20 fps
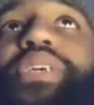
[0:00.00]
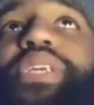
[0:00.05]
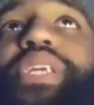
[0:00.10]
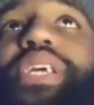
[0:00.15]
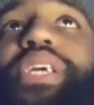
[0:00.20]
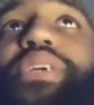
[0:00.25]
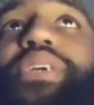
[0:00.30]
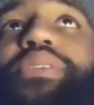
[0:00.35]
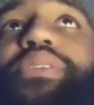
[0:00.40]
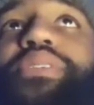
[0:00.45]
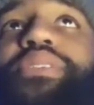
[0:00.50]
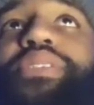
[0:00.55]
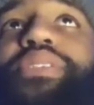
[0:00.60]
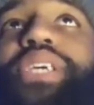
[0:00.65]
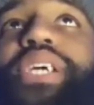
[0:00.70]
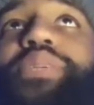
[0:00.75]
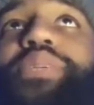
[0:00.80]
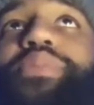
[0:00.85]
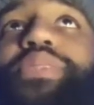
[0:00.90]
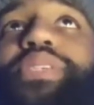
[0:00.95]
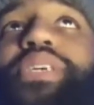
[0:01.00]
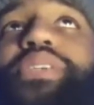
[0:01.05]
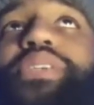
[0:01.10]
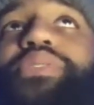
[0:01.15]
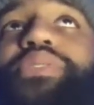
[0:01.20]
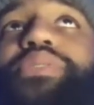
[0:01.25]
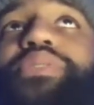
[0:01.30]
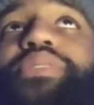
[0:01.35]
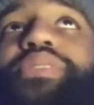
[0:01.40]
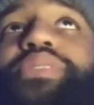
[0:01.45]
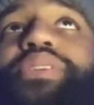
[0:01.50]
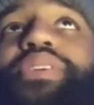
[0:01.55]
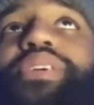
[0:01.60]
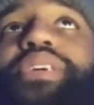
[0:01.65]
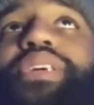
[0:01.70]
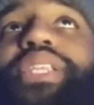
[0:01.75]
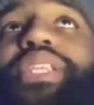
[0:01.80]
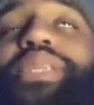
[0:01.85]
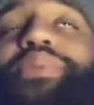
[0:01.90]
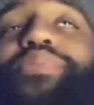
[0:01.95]
heel. She has potential.
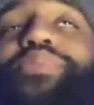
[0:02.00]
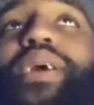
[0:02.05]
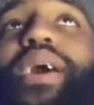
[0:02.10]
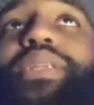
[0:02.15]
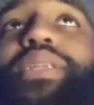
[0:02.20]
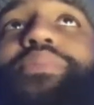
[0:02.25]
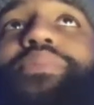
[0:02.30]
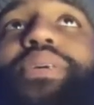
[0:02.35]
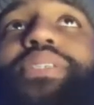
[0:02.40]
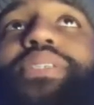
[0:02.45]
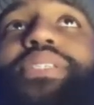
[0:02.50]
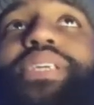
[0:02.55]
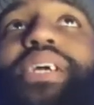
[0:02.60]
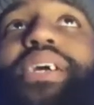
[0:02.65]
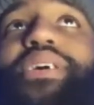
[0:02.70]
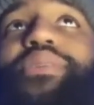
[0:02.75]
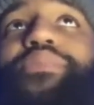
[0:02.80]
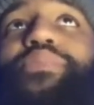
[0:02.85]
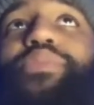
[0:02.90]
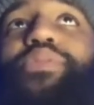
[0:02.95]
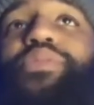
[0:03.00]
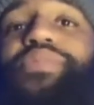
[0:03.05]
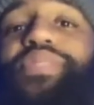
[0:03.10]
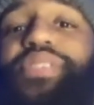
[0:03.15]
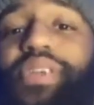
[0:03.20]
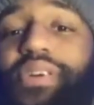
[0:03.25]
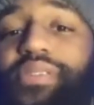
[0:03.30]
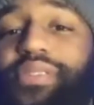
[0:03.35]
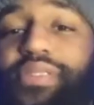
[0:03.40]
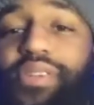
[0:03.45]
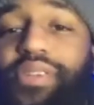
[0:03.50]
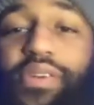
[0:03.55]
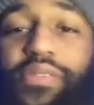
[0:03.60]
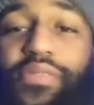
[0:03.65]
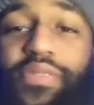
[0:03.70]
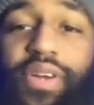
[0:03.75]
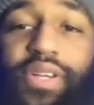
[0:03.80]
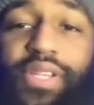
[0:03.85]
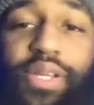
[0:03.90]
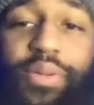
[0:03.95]
The problem is that her move skills are
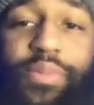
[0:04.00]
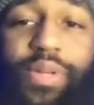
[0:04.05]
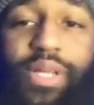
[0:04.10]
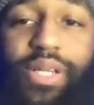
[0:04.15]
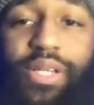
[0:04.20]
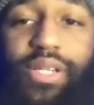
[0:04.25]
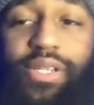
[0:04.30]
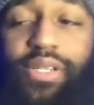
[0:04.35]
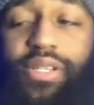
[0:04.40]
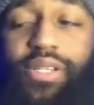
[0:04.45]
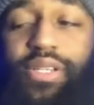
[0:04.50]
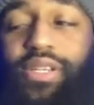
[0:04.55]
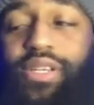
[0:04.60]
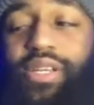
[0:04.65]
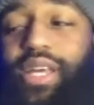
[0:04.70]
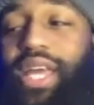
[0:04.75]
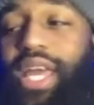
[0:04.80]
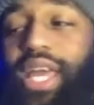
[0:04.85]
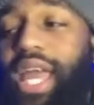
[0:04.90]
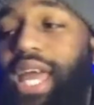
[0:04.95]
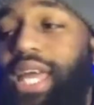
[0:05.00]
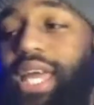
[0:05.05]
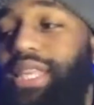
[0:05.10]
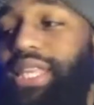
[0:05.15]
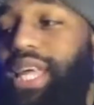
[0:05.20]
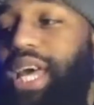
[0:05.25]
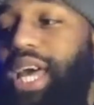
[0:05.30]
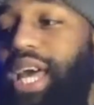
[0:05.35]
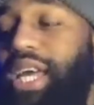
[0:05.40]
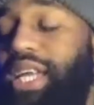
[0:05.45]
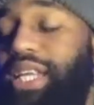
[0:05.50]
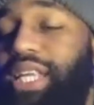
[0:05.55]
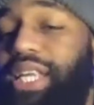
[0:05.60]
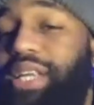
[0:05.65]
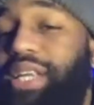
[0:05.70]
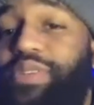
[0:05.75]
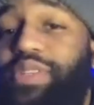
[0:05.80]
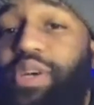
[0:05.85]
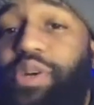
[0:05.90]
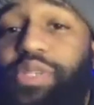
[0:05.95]
very limited, and that
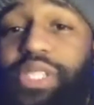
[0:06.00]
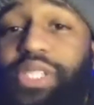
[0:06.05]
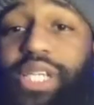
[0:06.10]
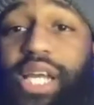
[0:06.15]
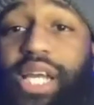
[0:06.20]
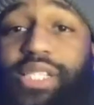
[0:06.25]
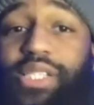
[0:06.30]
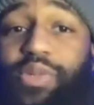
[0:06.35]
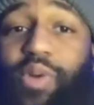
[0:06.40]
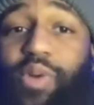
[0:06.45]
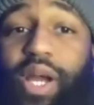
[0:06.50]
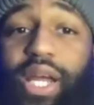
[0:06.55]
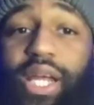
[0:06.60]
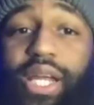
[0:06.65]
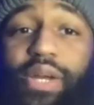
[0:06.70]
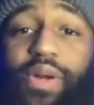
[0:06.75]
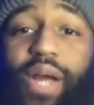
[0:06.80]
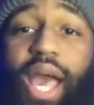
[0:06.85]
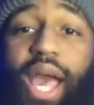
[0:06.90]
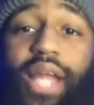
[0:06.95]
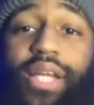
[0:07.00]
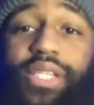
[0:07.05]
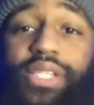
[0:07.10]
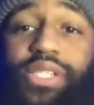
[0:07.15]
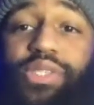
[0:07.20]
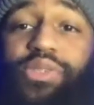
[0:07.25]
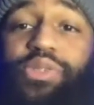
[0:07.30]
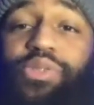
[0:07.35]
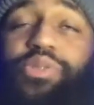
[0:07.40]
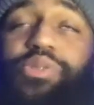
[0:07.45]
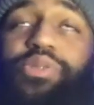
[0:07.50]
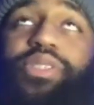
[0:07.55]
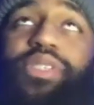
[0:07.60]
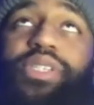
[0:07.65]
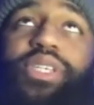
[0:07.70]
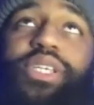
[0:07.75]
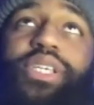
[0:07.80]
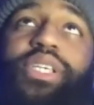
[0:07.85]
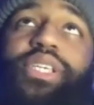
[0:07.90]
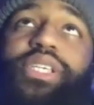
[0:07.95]
even though she has the right heel attitude,
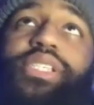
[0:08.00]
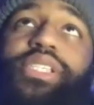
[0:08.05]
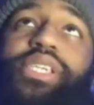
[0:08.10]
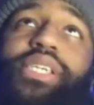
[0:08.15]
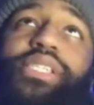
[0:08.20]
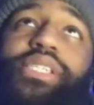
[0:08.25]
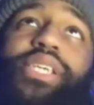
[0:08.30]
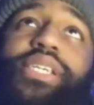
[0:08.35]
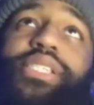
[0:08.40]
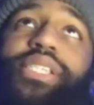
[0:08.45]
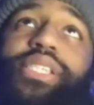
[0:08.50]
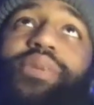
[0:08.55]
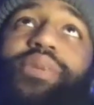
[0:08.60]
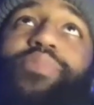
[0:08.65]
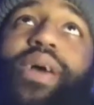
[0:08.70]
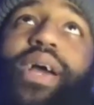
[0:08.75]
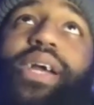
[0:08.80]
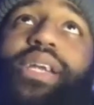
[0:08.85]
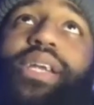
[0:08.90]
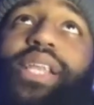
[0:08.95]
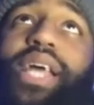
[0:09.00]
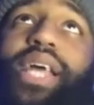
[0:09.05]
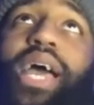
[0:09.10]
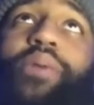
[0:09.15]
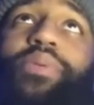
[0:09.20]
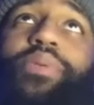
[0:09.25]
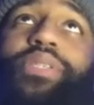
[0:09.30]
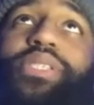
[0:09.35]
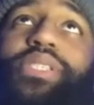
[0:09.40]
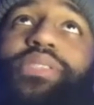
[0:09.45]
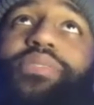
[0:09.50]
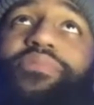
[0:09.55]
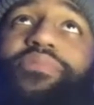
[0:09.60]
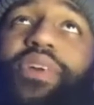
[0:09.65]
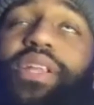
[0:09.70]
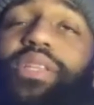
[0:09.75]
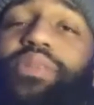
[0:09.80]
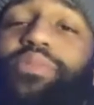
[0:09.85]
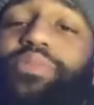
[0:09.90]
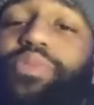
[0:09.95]
she just has to get back in the lab and just
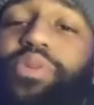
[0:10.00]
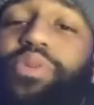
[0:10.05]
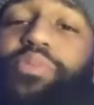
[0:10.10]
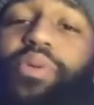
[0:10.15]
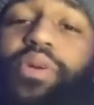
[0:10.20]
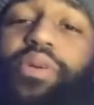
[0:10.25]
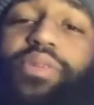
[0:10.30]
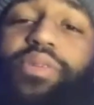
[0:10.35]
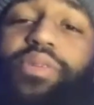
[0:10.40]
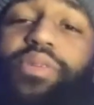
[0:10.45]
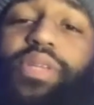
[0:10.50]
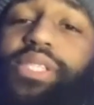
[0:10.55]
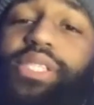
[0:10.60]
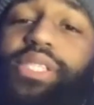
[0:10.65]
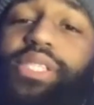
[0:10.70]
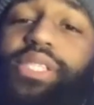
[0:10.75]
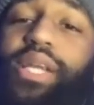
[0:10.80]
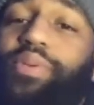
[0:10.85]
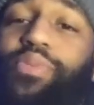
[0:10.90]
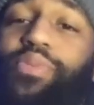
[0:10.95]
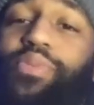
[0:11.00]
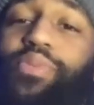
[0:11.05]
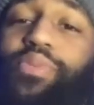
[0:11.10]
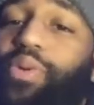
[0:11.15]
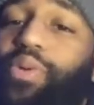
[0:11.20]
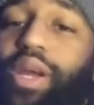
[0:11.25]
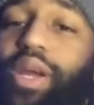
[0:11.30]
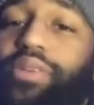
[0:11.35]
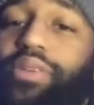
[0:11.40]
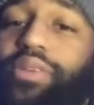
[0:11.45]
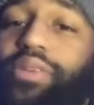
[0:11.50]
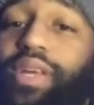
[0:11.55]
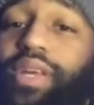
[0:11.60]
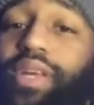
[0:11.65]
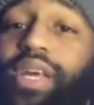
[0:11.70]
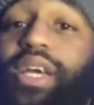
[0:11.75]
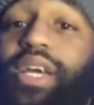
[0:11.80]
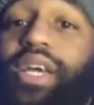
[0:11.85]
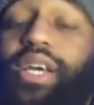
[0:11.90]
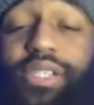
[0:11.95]
develop more, bro. Like she's got to be more creative
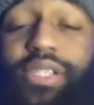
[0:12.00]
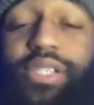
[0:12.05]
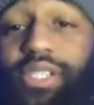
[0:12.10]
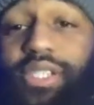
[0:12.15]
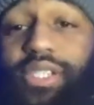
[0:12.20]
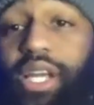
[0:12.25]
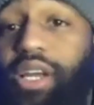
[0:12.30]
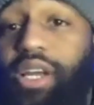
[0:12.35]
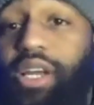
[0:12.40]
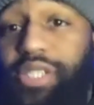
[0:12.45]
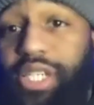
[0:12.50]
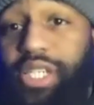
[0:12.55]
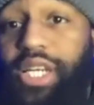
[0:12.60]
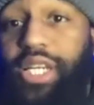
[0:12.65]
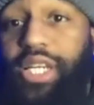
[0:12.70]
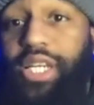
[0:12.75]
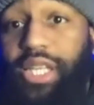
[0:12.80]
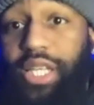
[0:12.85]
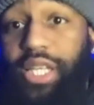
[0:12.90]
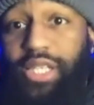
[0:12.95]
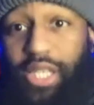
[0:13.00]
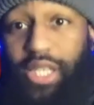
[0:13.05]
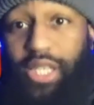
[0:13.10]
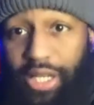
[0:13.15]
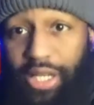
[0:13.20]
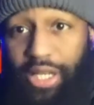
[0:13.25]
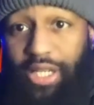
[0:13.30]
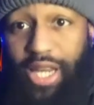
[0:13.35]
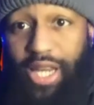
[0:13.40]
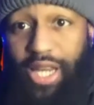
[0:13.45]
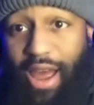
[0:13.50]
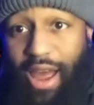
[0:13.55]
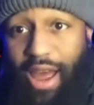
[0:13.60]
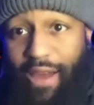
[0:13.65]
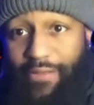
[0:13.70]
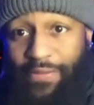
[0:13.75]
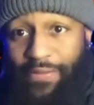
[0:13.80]
because she she did the, leader dive,